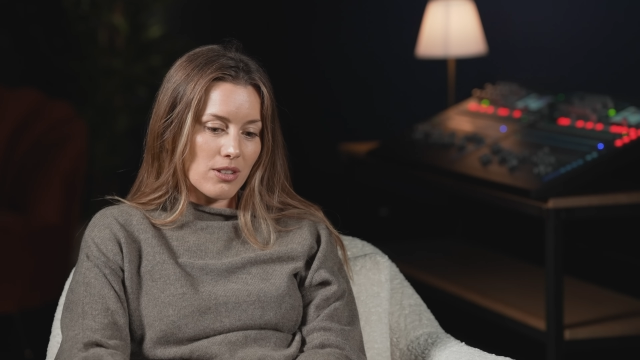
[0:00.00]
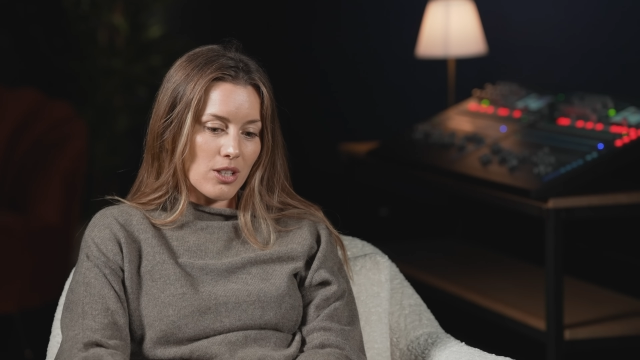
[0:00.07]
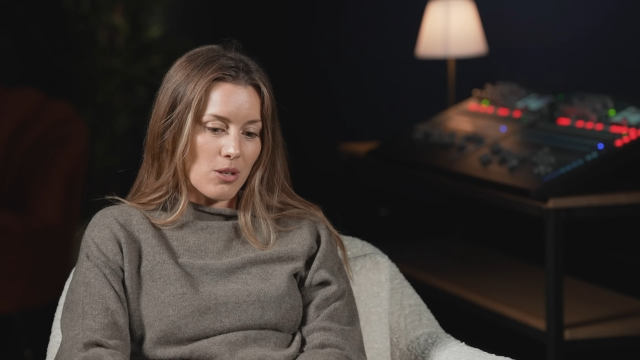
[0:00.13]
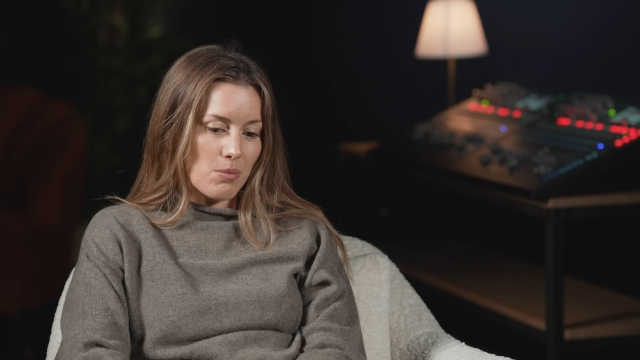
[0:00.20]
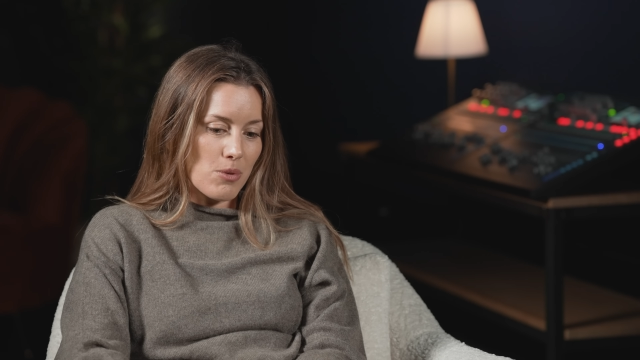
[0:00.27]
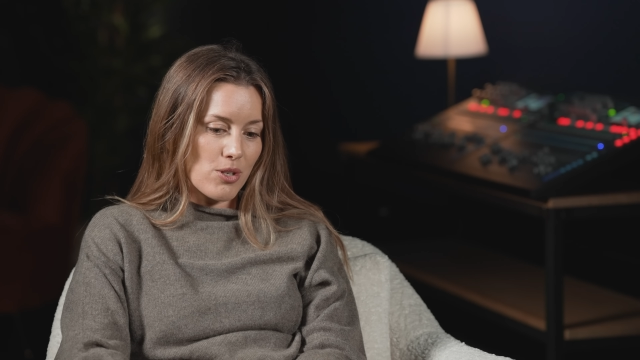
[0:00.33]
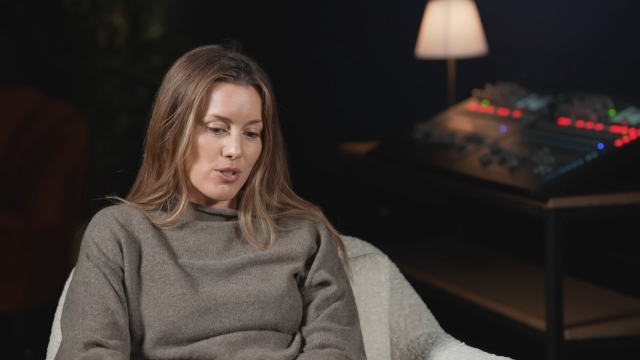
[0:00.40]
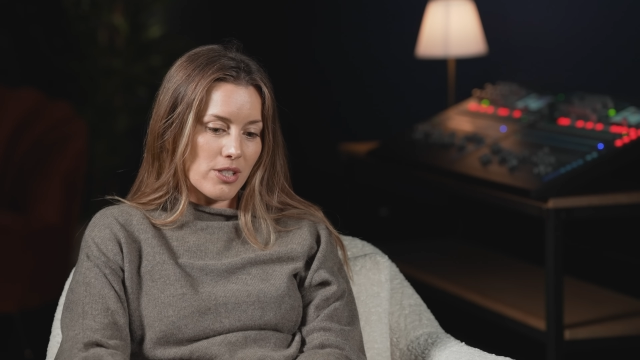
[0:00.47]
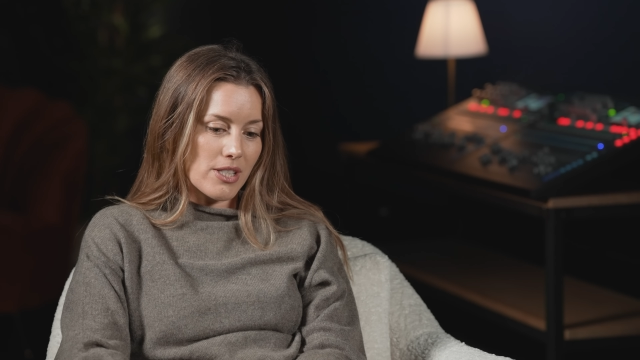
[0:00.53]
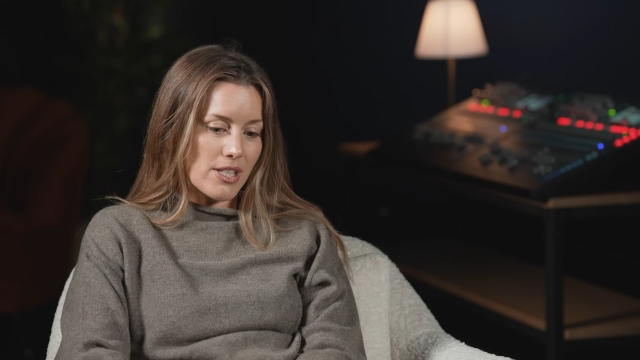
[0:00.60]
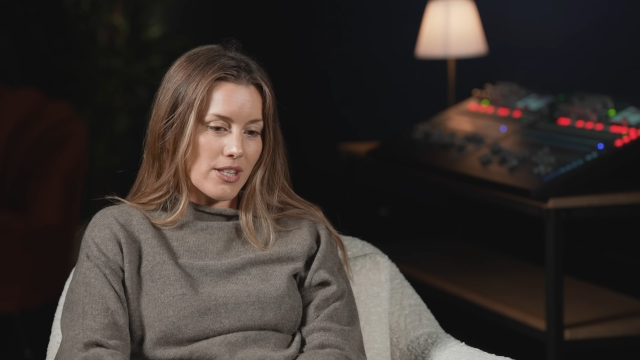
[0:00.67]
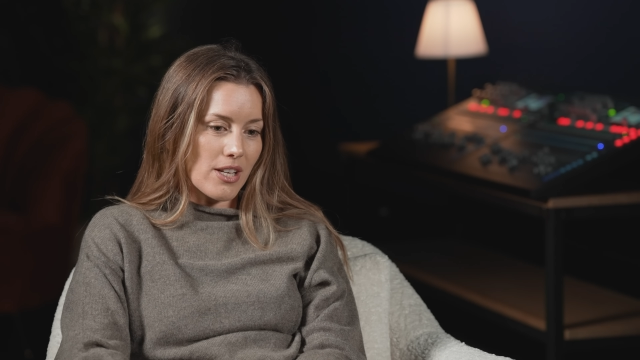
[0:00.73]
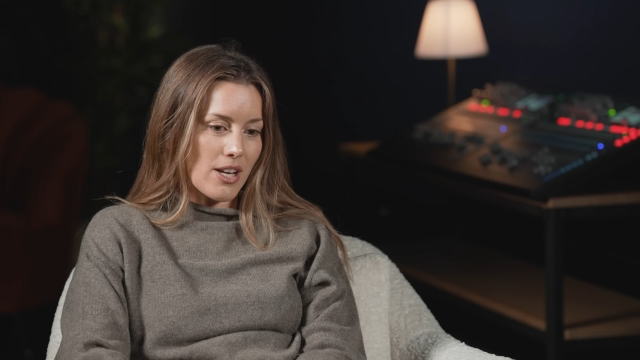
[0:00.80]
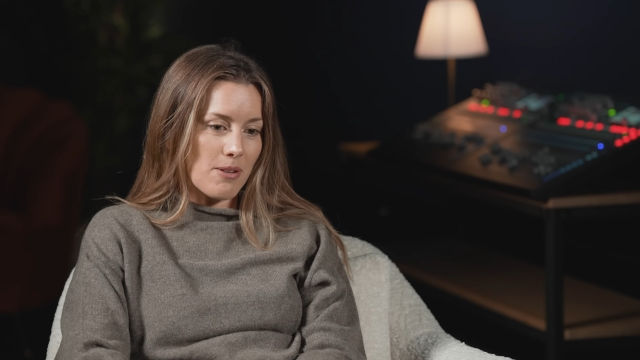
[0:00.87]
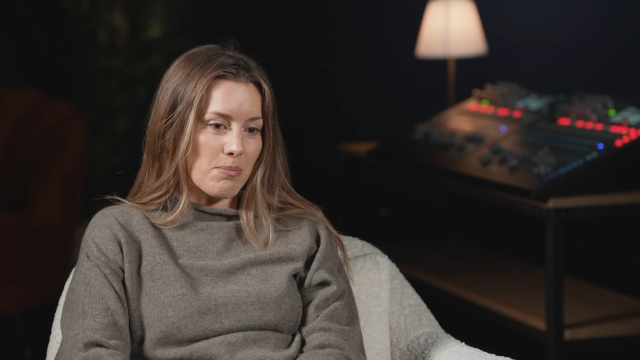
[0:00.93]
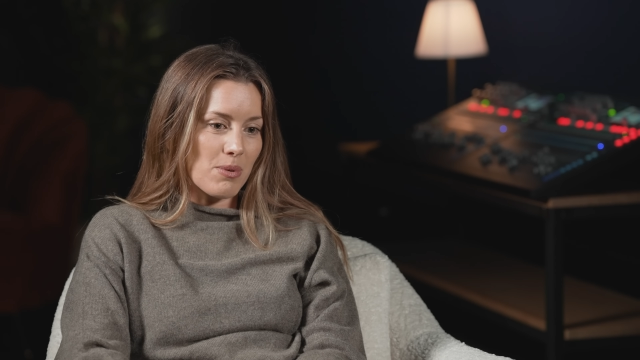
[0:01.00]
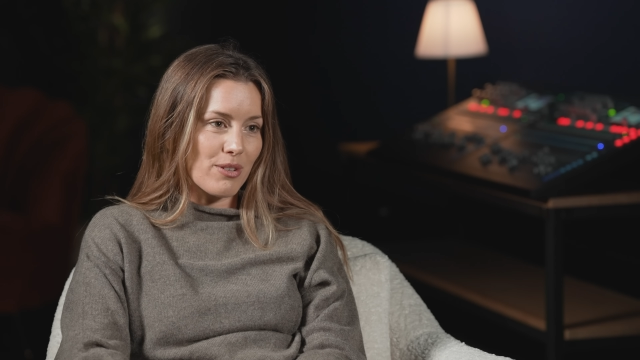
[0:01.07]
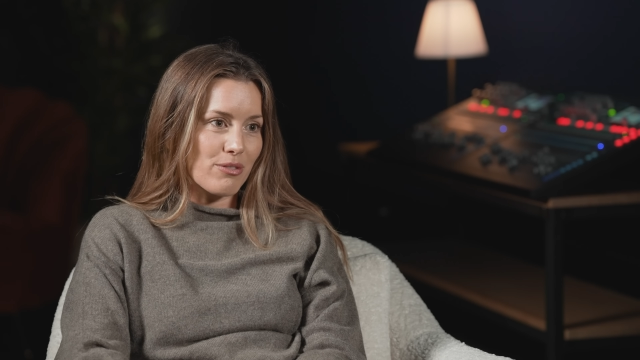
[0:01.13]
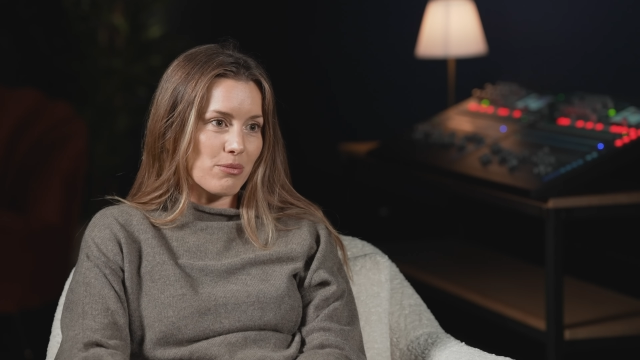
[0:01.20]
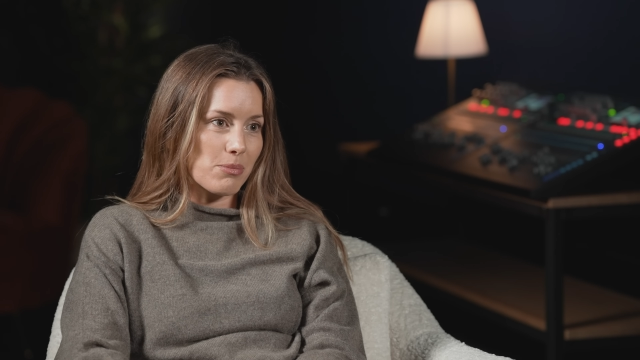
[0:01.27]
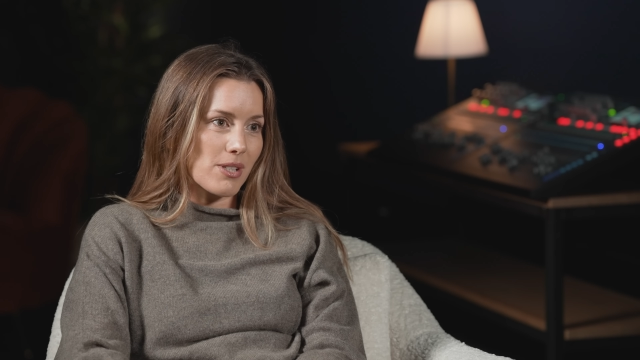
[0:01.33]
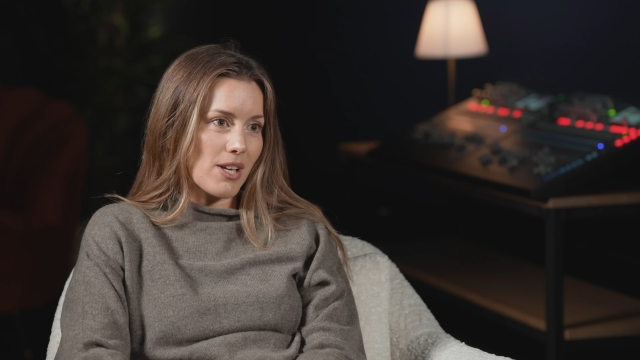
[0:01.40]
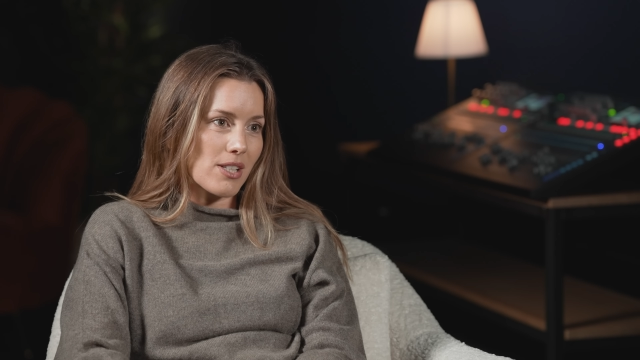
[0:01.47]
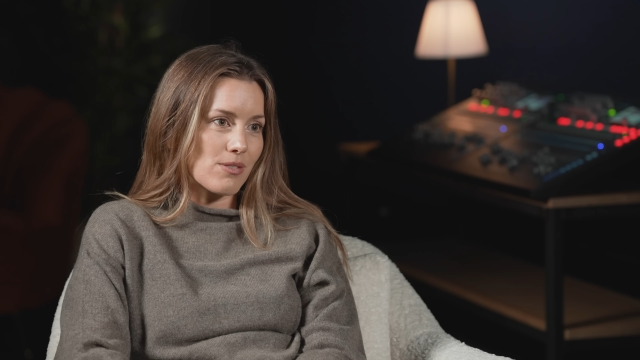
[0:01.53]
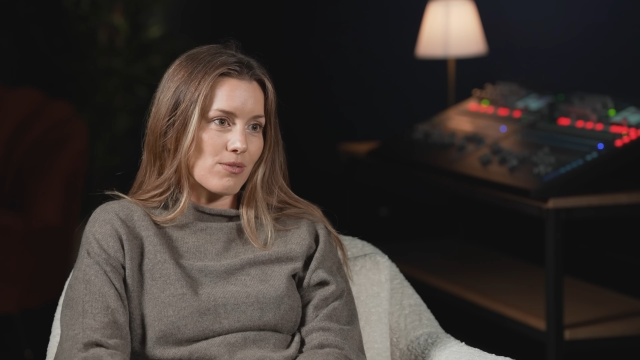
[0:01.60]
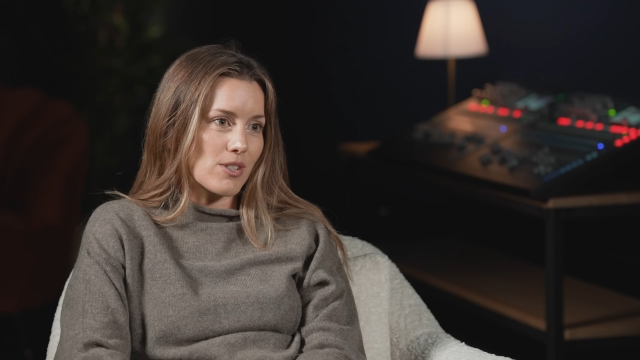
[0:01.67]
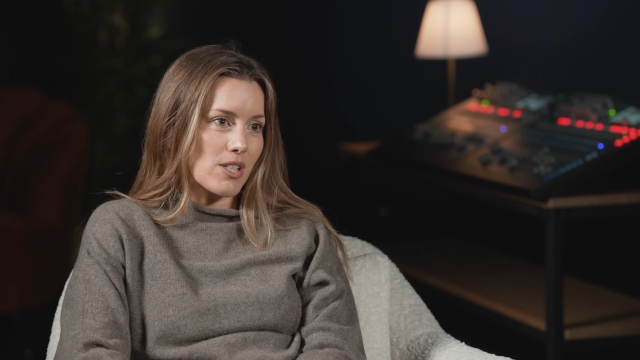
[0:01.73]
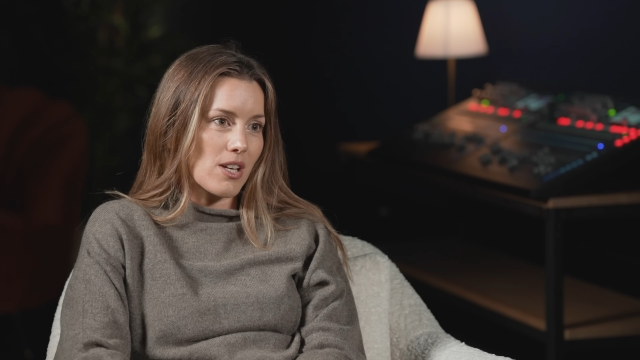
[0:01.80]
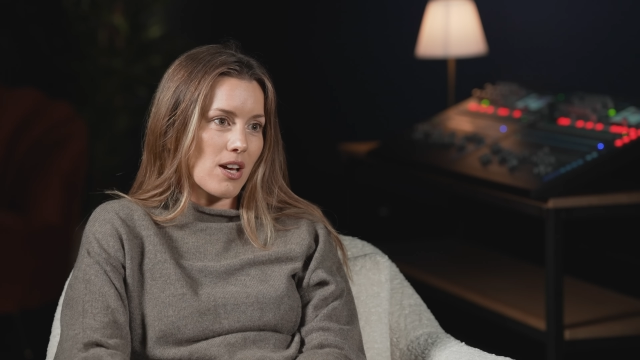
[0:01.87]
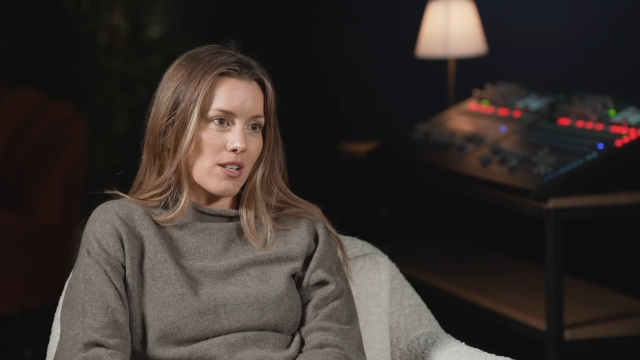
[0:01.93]
the community that i built from saturn
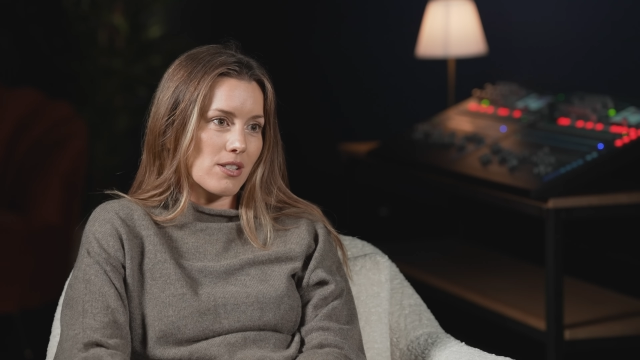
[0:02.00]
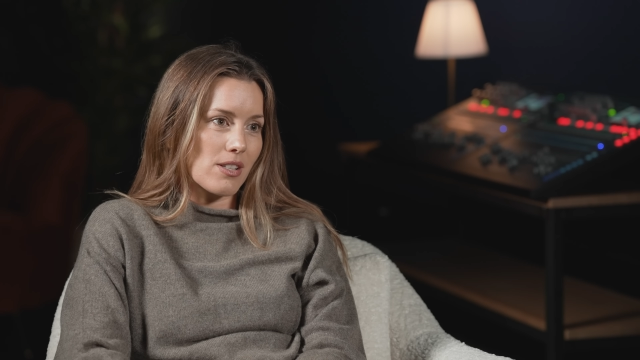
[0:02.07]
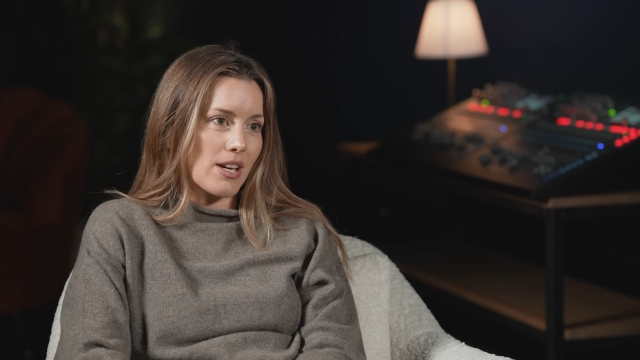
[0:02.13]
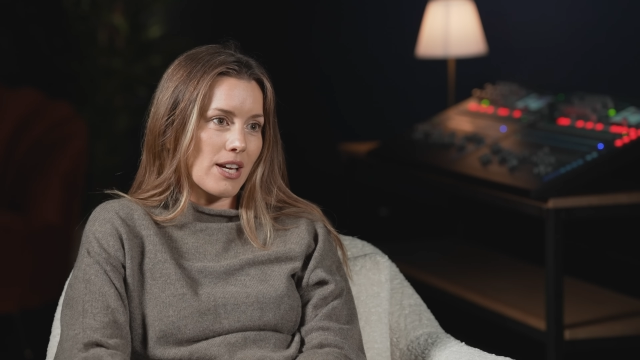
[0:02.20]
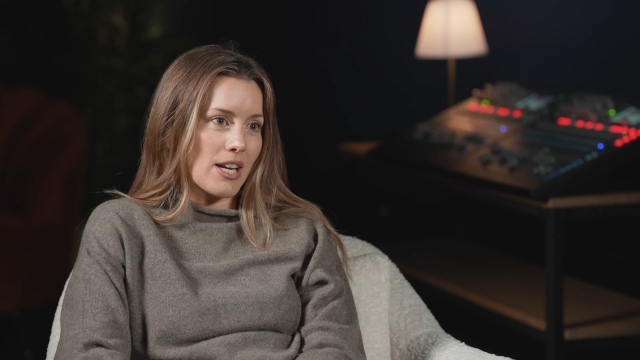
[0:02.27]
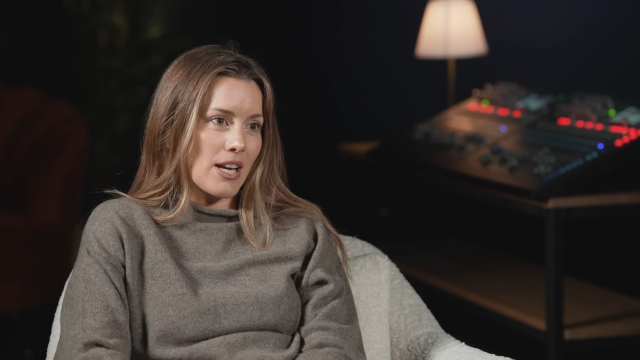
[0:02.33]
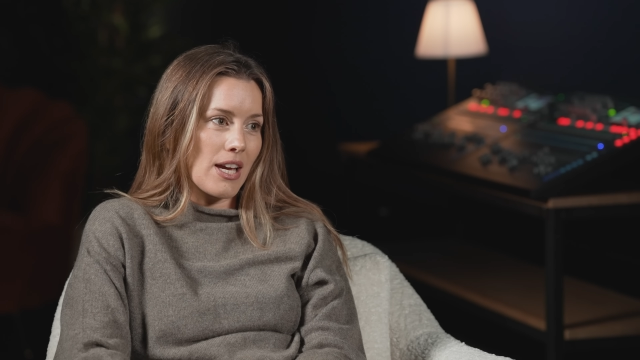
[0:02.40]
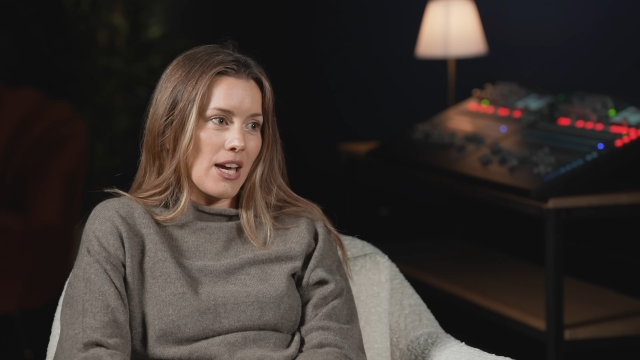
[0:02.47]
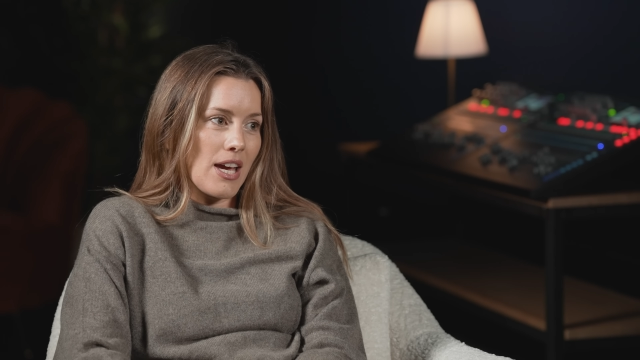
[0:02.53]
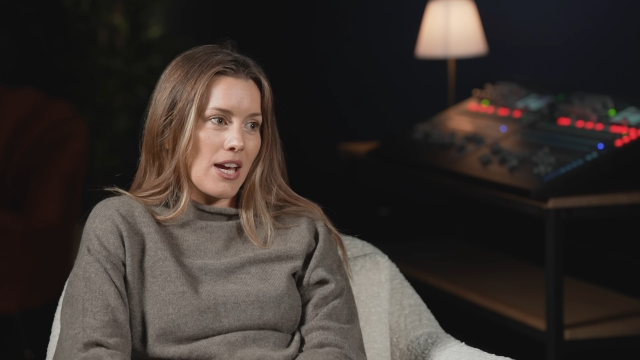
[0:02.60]
returns like